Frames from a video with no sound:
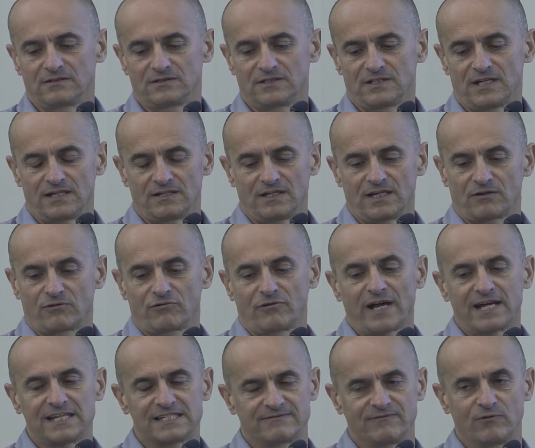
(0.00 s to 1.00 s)
and it
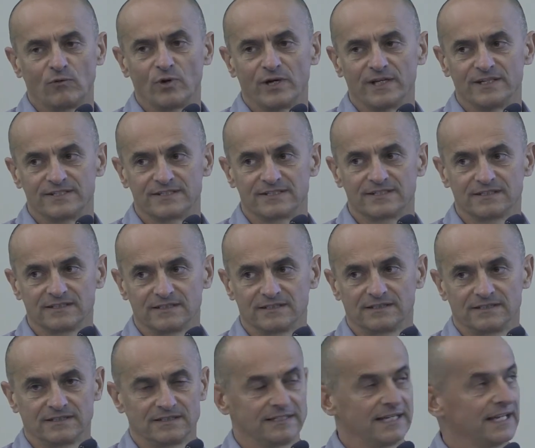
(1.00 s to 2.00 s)
creates voids
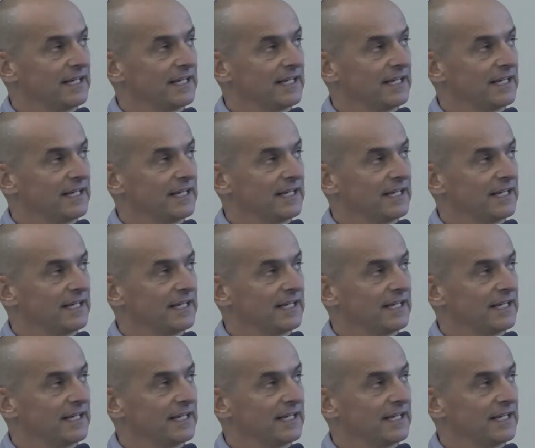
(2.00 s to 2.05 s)
in that